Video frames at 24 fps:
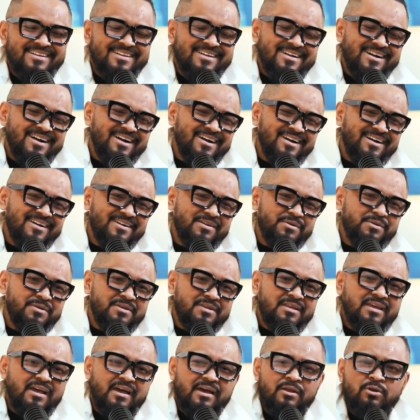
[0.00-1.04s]

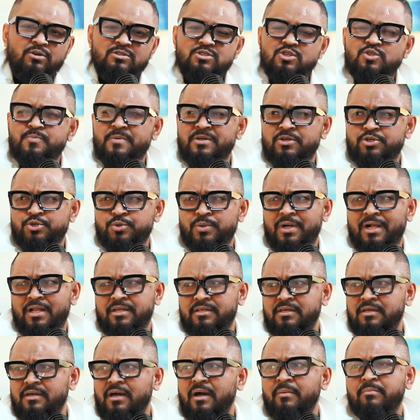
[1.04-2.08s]
and also
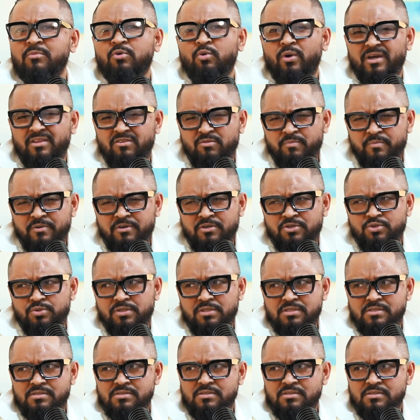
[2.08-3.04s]
spirituality. I'm quite spiritual. So